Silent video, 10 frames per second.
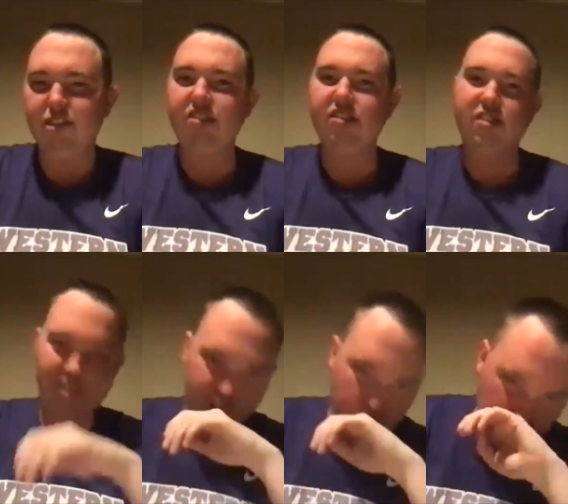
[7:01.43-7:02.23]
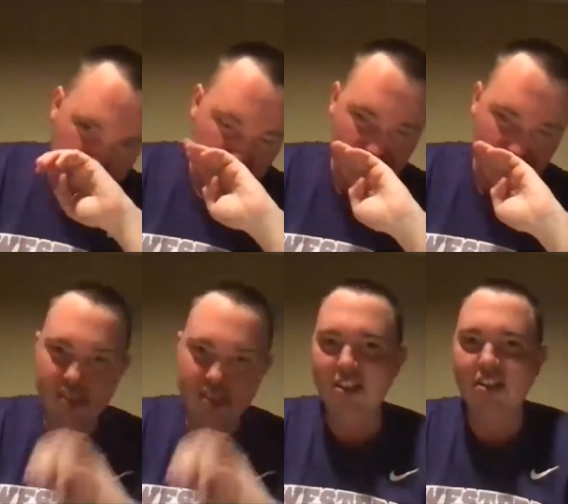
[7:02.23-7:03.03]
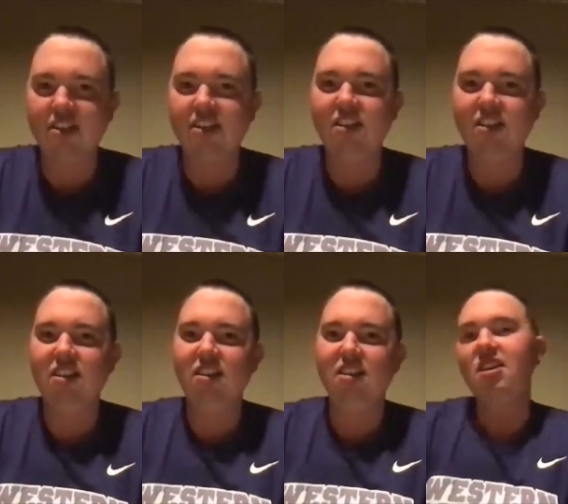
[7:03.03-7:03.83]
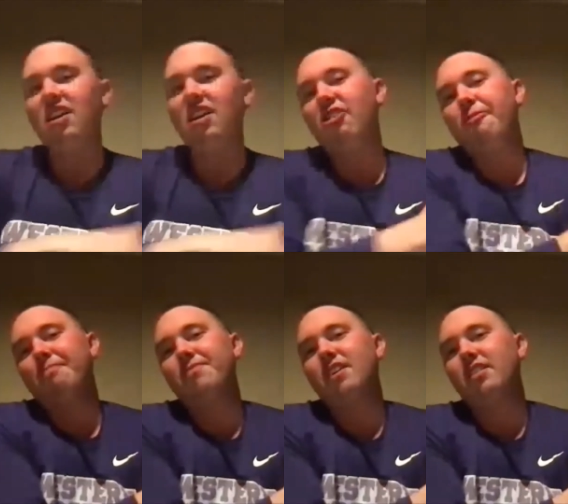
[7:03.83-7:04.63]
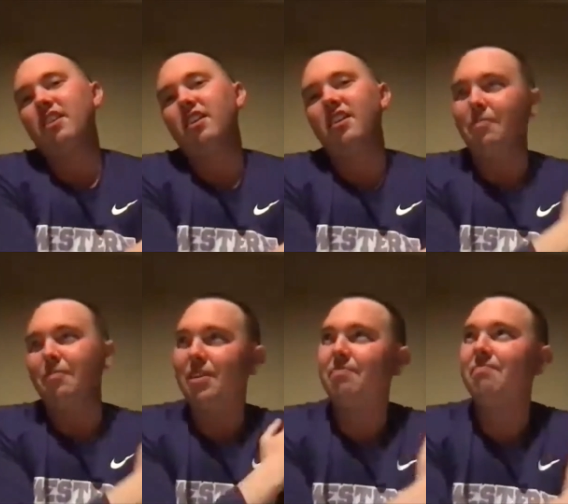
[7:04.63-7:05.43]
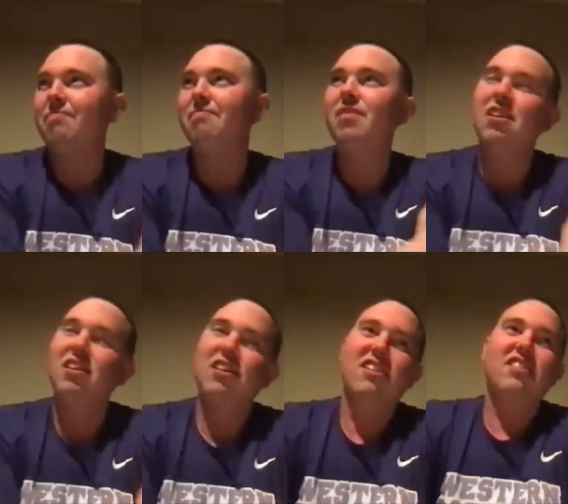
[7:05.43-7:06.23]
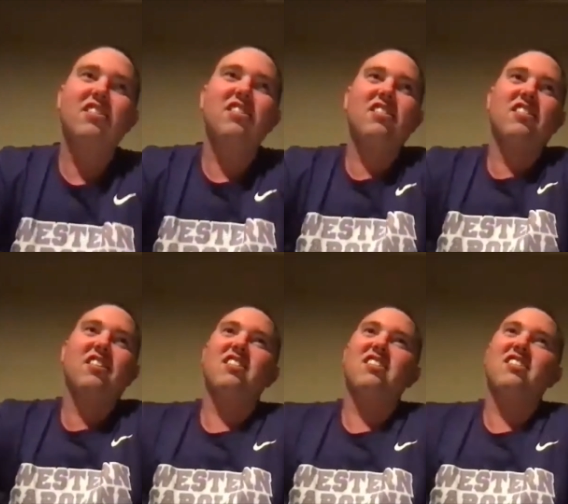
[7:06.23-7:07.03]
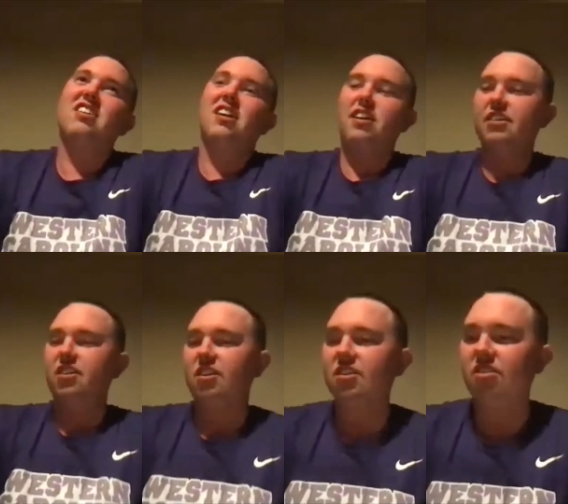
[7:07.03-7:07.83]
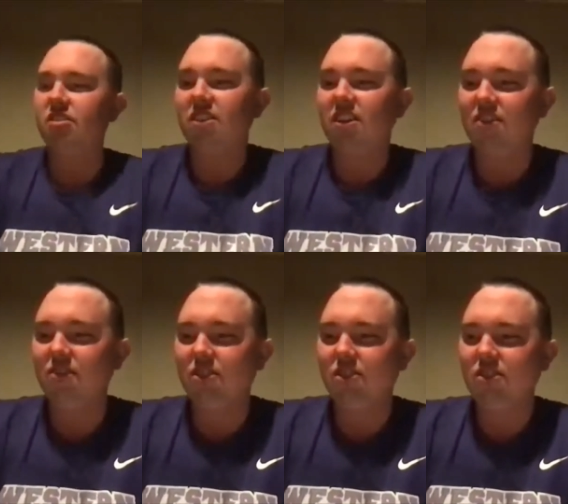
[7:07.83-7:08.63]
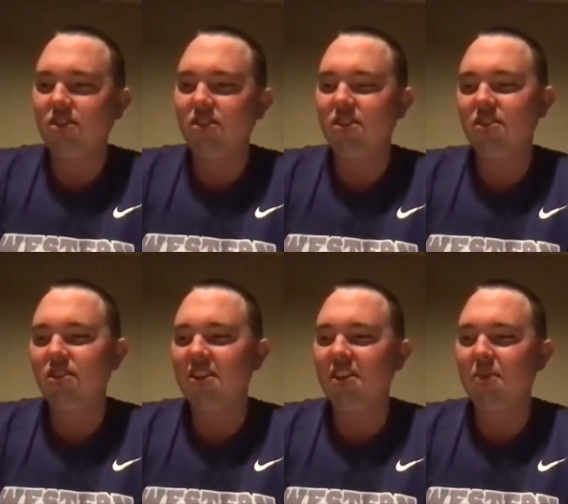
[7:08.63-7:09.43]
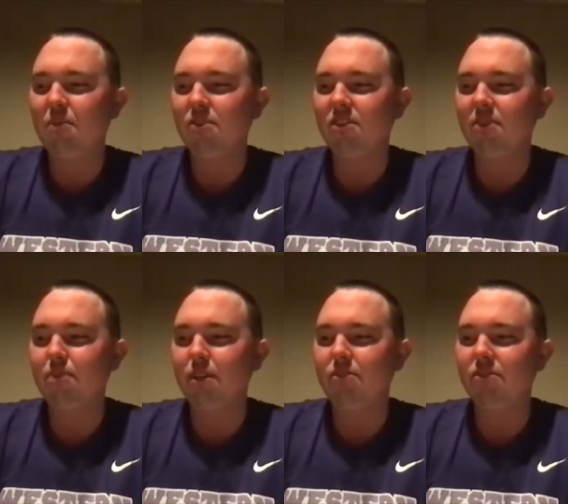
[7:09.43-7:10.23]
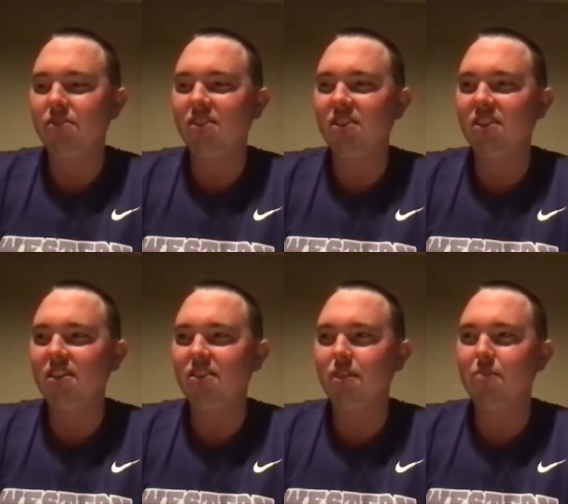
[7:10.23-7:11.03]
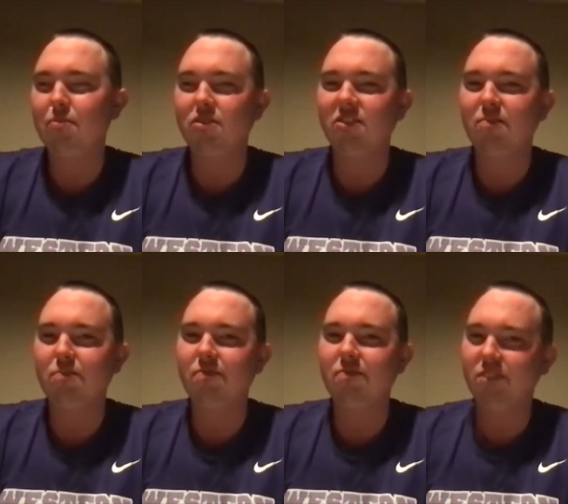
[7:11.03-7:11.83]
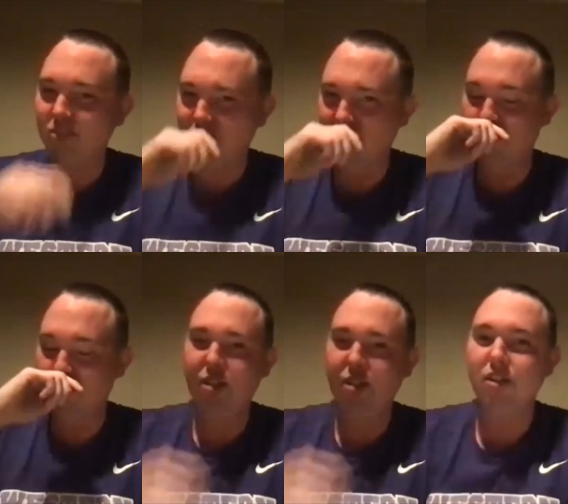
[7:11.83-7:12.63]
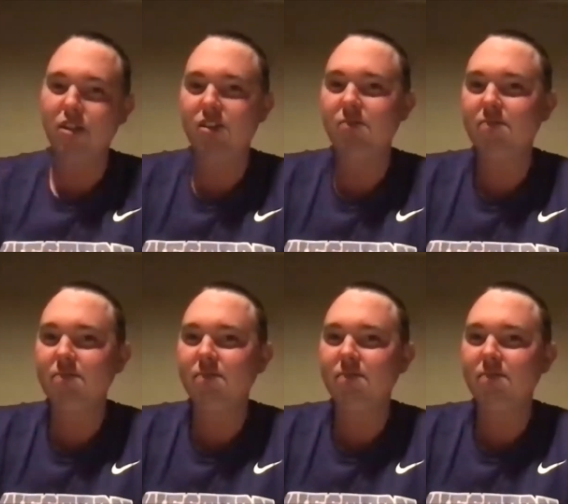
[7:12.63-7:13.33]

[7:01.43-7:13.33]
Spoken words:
be 13 weeks of basic training. I mean, the guy I talked to said it was 80% mental and 20% physical, pretty much.